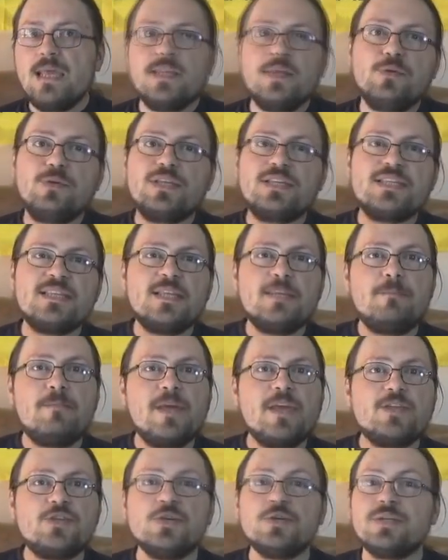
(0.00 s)
Notice in the
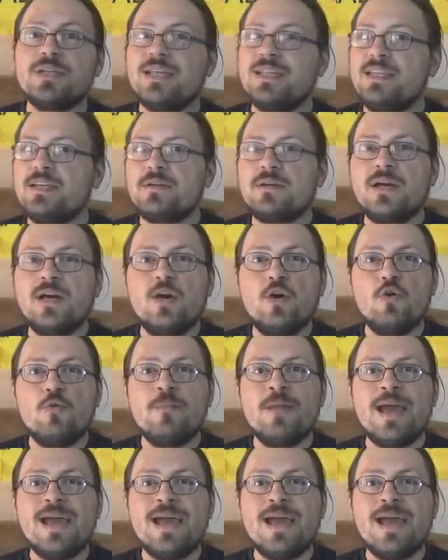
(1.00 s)
picture that their home